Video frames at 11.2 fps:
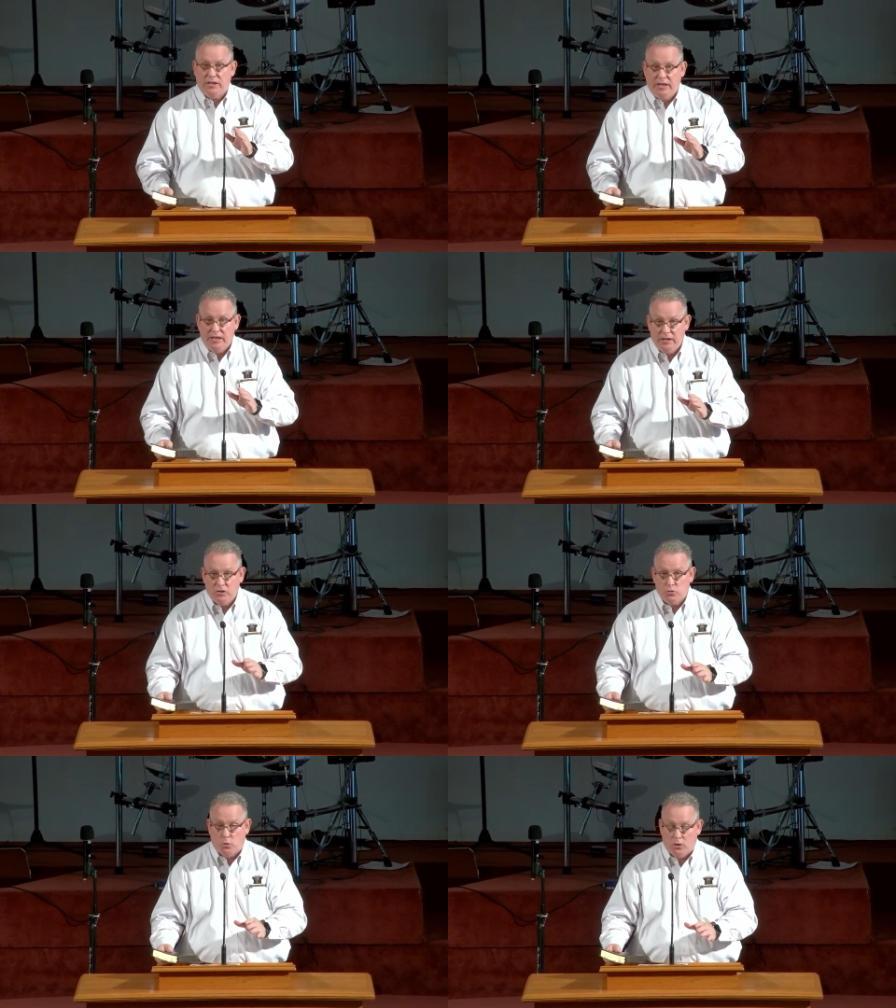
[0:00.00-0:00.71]
in
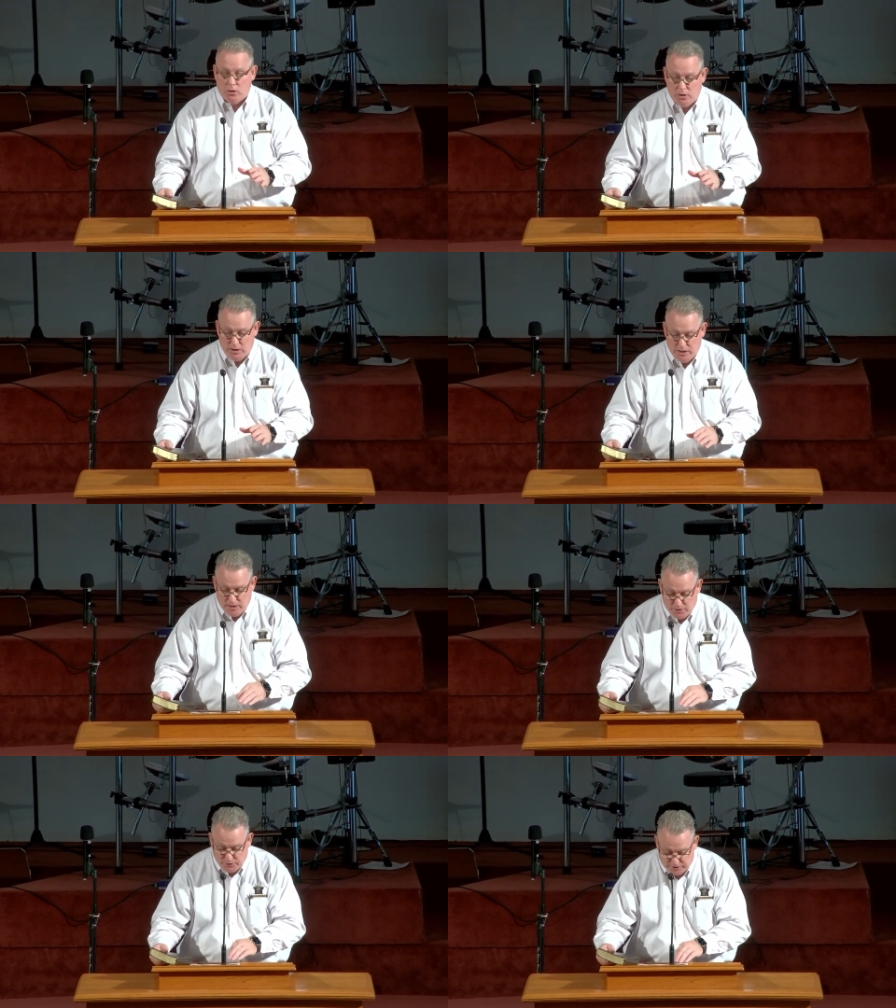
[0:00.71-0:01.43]
His Word
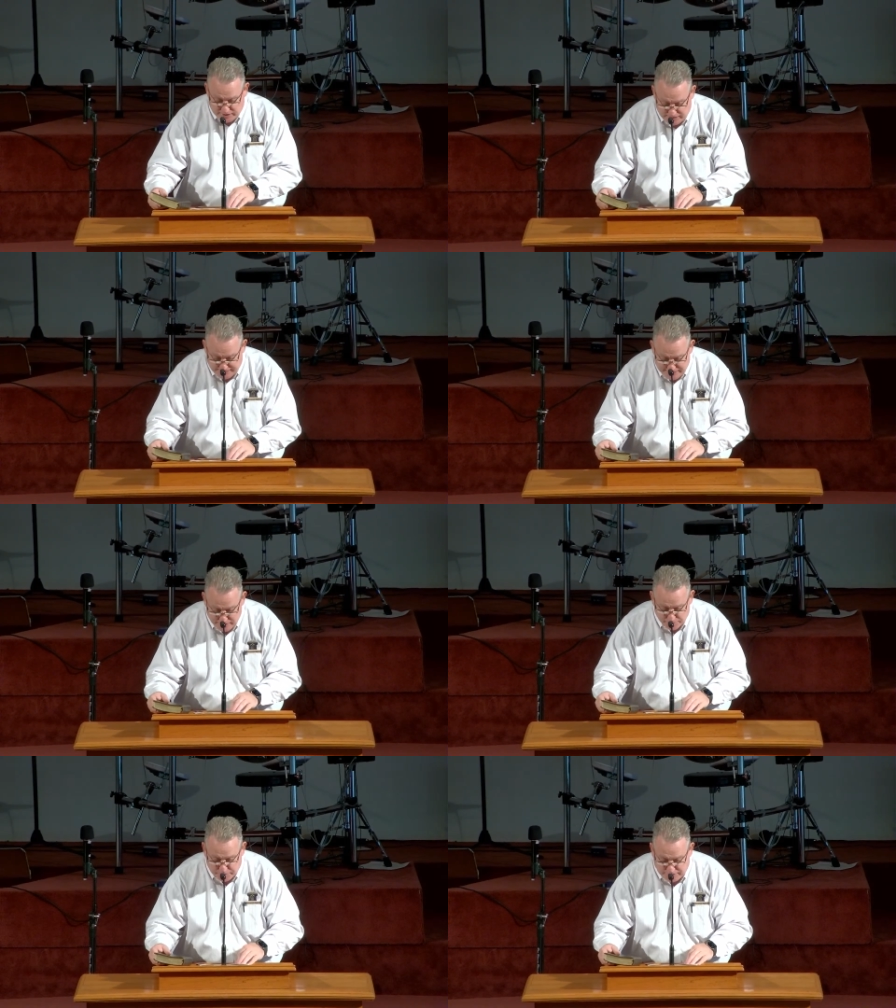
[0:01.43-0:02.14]
the
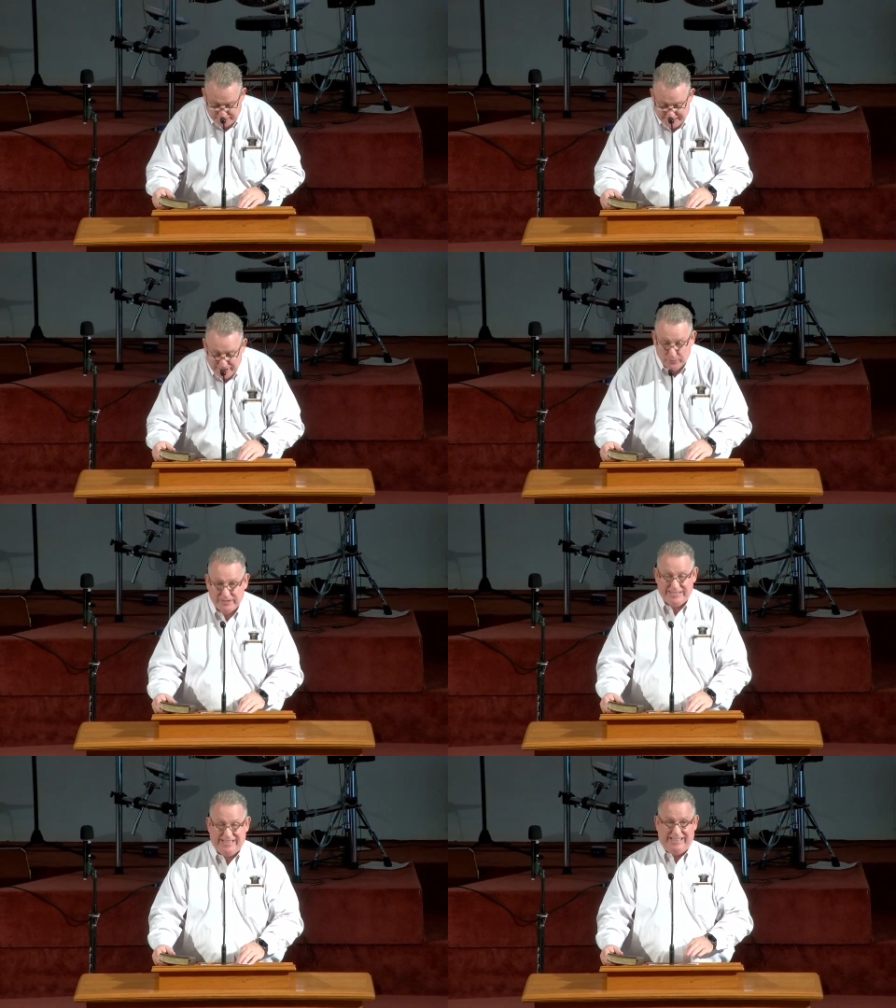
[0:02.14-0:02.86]
kind of
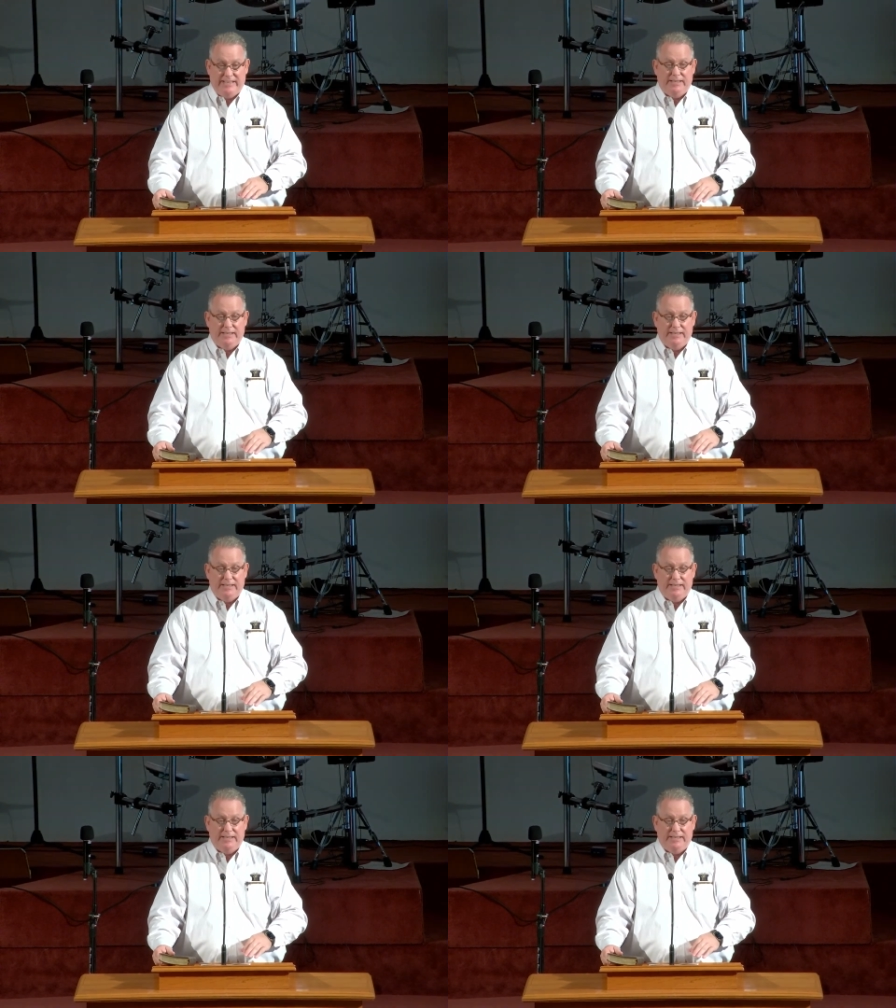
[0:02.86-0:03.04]
clarity,